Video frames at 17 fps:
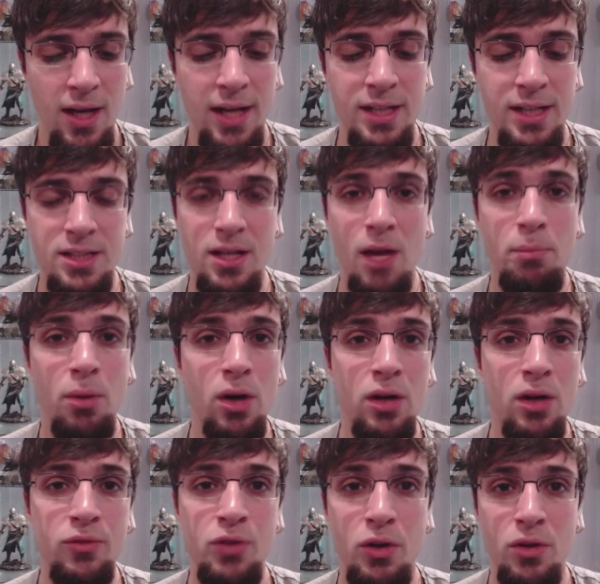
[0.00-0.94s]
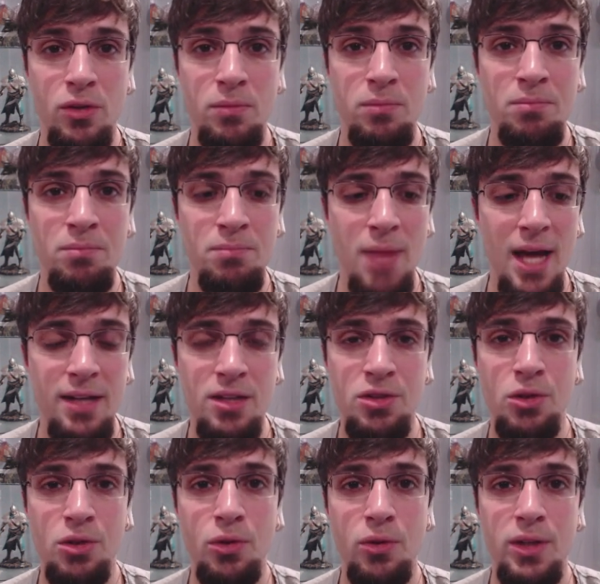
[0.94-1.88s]
and it's not part of your
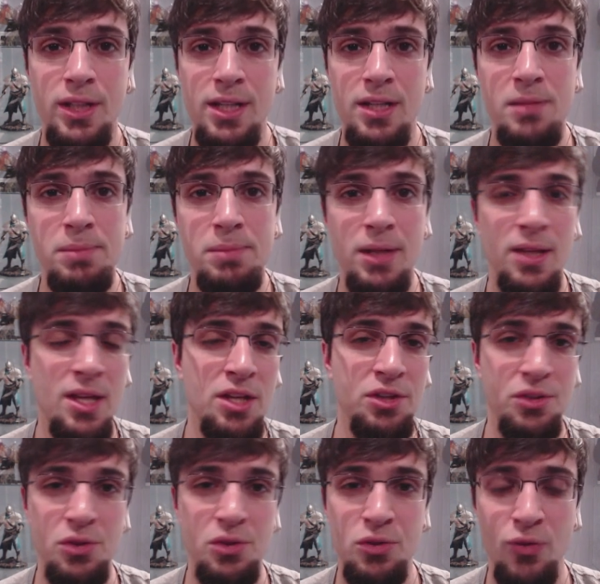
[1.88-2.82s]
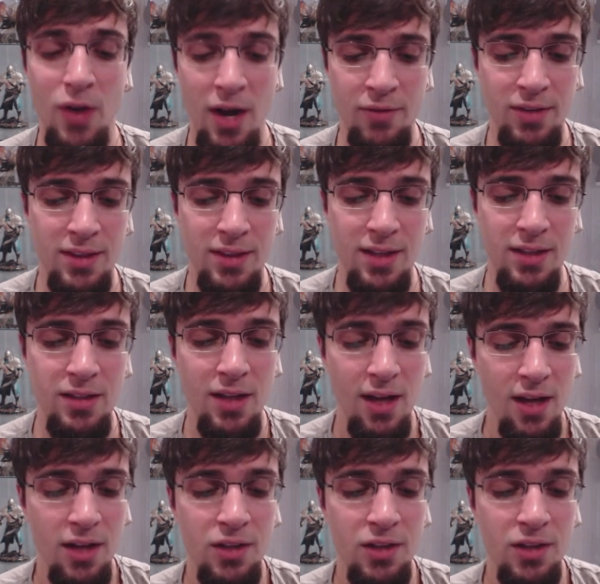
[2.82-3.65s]
mandatory Keyblade that you use for everything,